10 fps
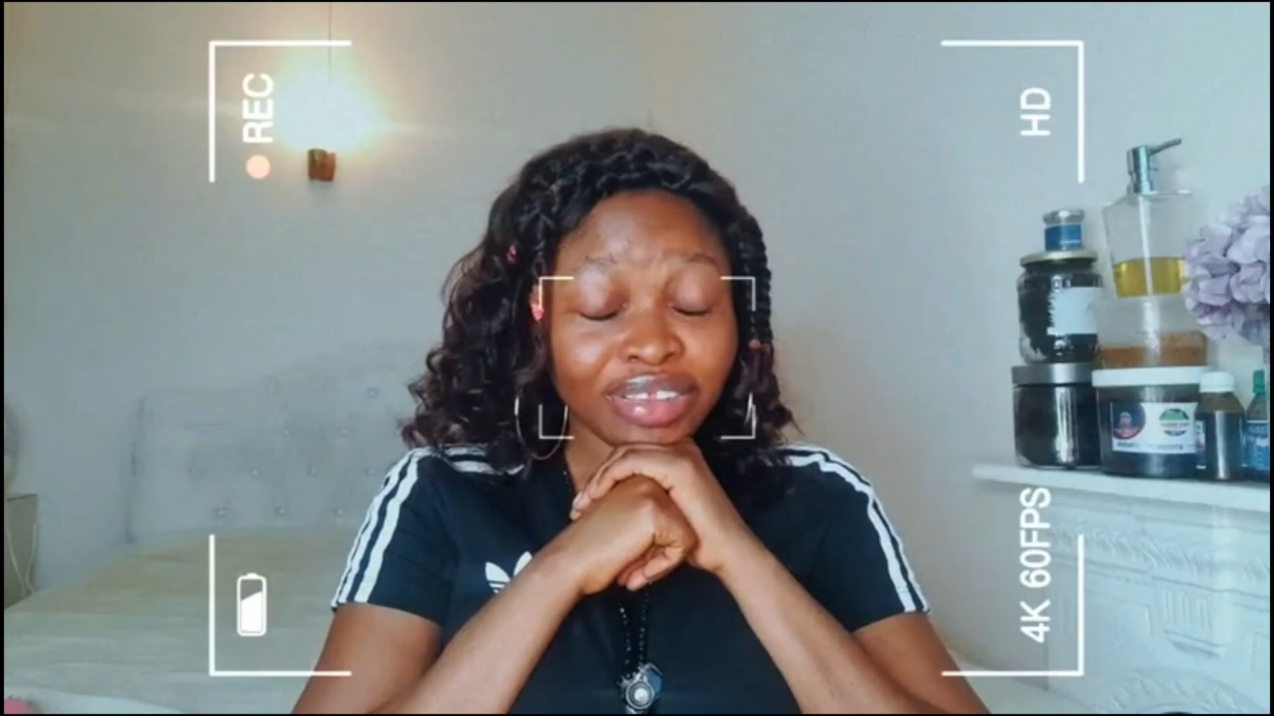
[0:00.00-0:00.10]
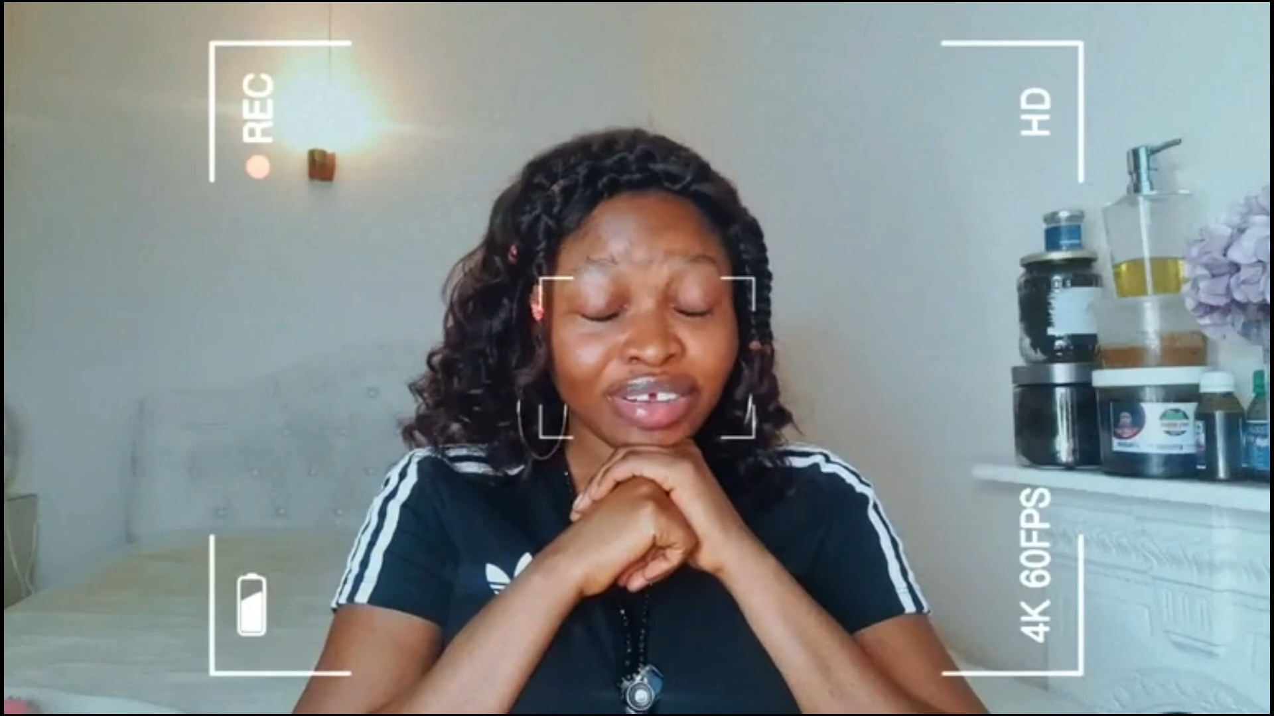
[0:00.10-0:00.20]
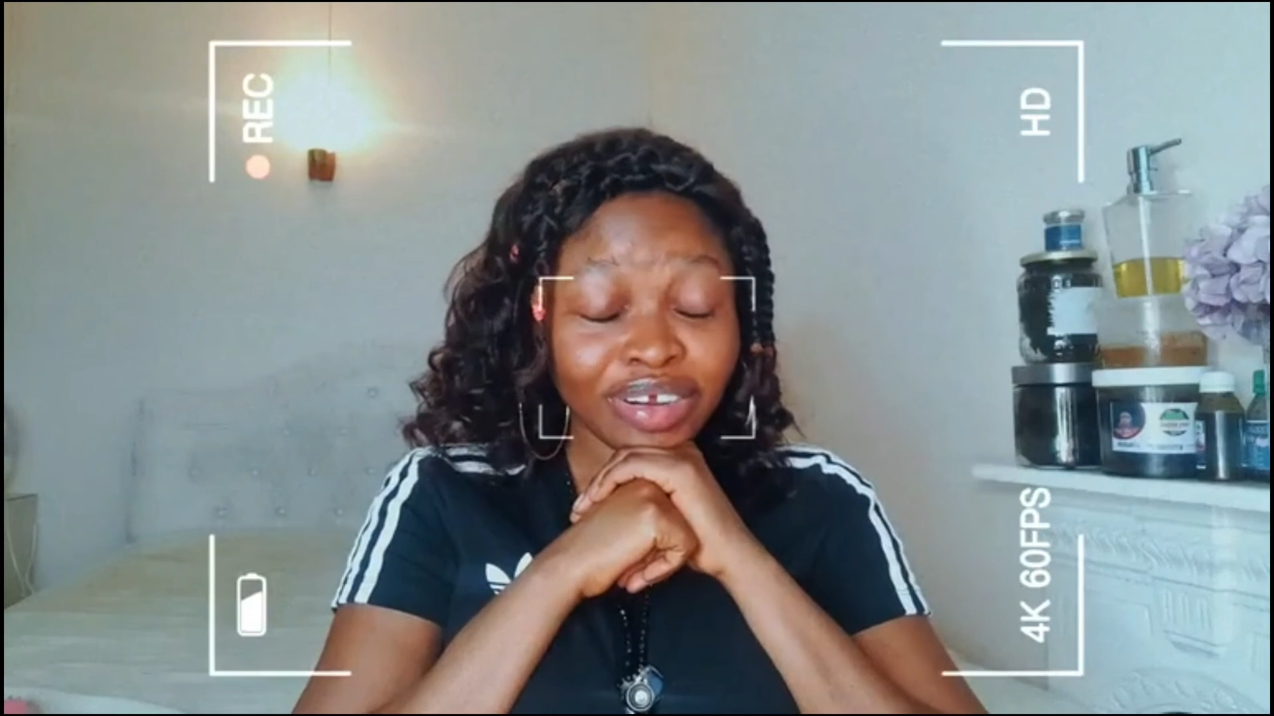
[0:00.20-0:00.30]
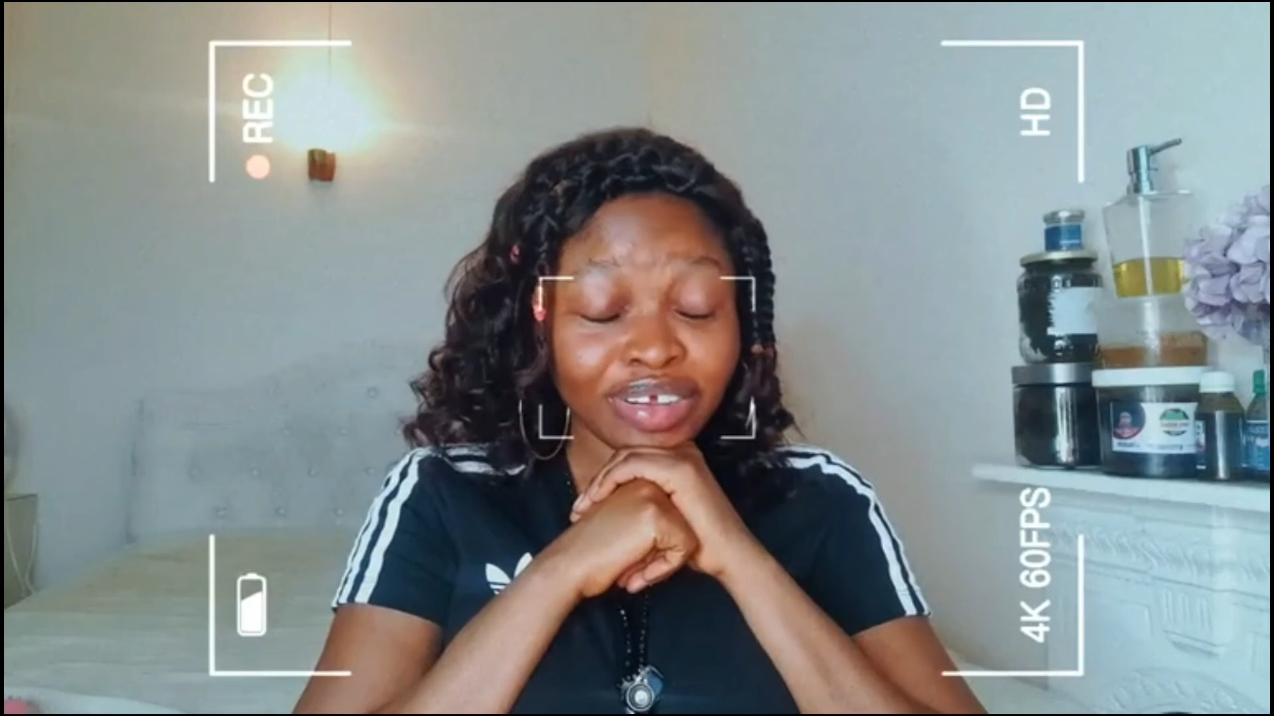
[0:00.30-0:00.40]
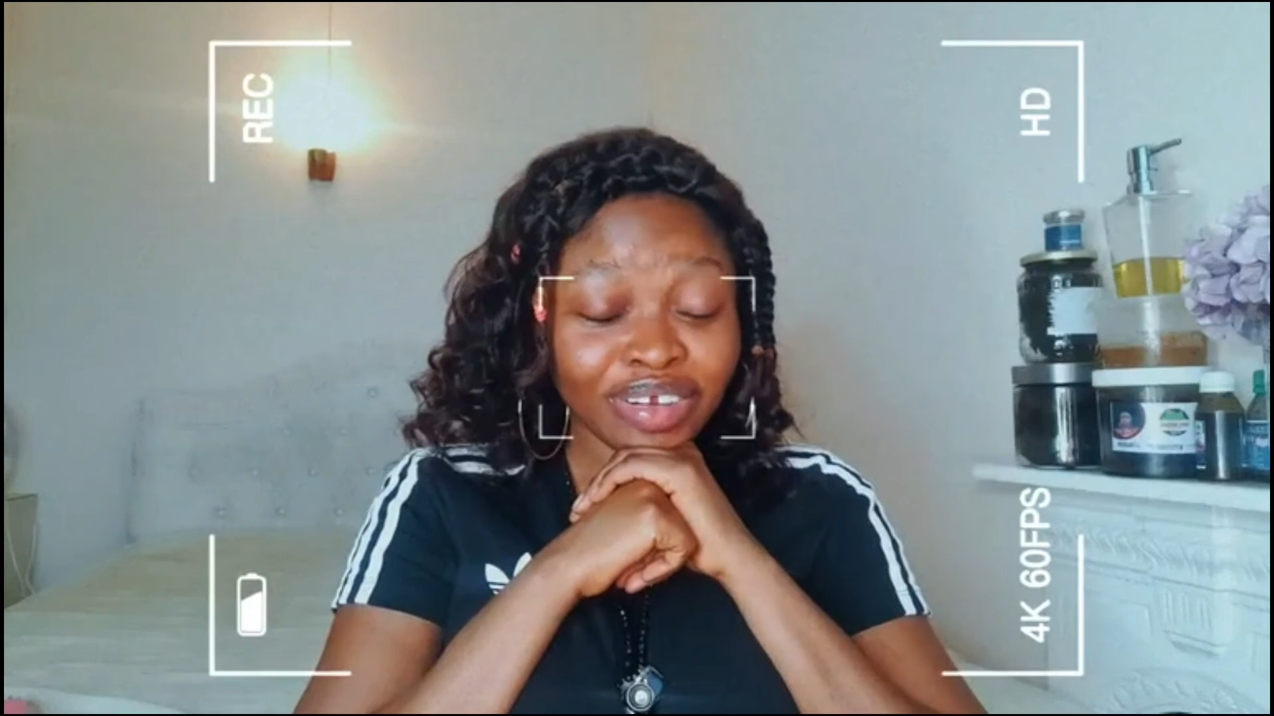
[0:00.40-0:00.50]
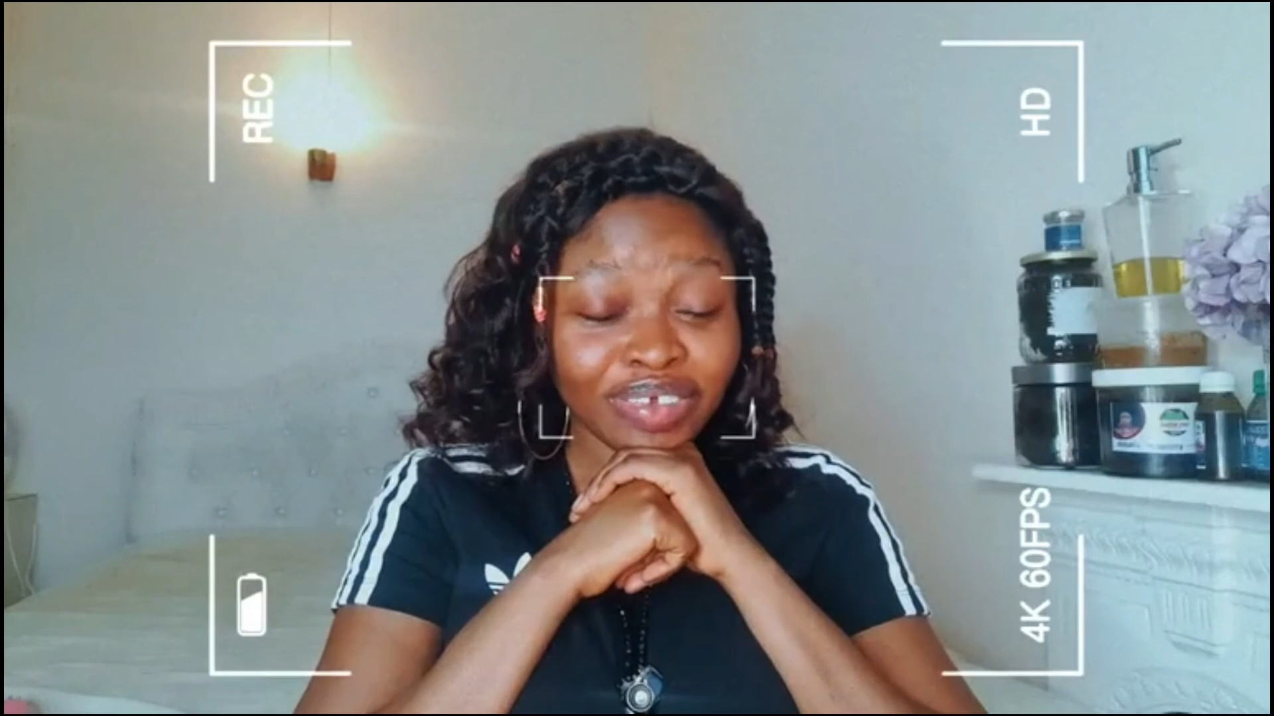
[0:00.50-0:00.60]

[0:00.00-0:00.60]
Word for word: and turn on your